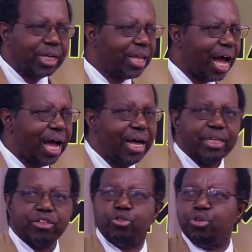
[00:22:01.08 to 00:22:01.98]
at her.
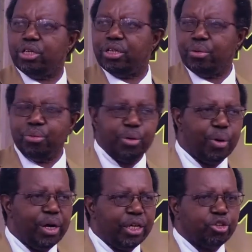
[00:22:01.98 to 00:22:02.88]
She
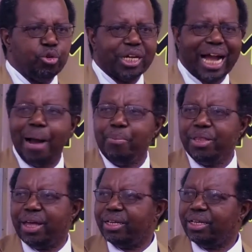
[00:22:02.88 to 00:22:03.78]
would come
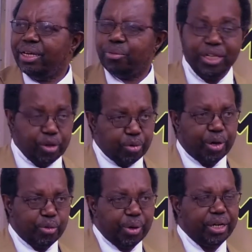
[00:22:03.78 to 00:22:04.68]
with a, when
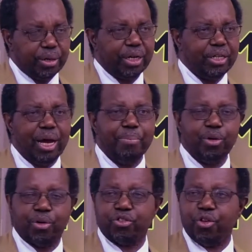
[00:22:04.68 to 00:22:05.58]
Idi
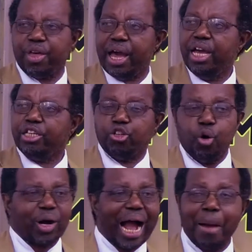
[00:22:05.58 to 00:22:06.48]
Amin was still there, she
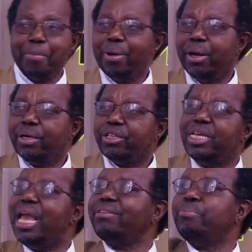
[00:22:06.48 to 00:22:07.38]
would come,
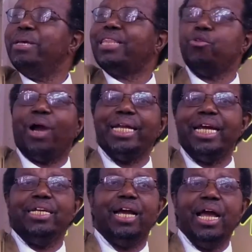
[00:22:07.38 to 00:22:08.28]
she has meet a
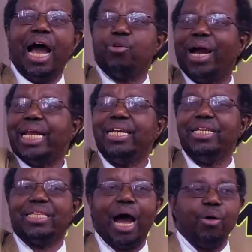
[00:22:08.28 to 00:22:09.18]
Ugandan
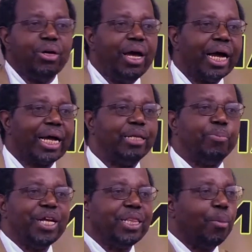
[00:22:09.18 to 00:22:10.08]
in town and
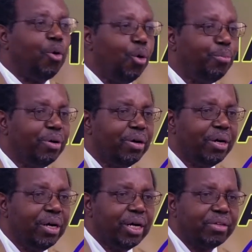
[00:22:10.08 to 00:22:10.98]
bring them home.
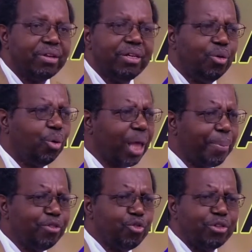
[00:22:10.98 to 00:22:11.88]
Said, what
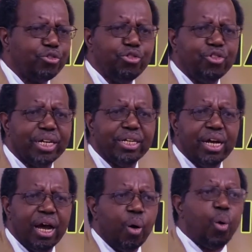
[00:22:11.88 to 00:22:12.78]
happens to your children?
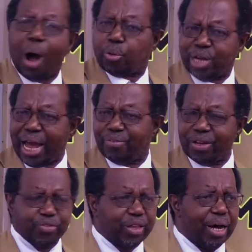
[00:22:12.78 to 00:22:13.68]
Oh, how could I have
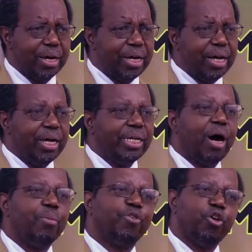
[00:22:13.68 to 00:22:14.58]
left her?
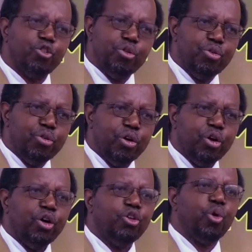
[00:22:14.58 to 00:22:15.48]
Now, for you,
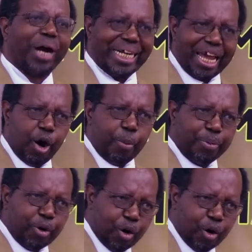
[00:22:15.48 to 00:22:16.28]
you can help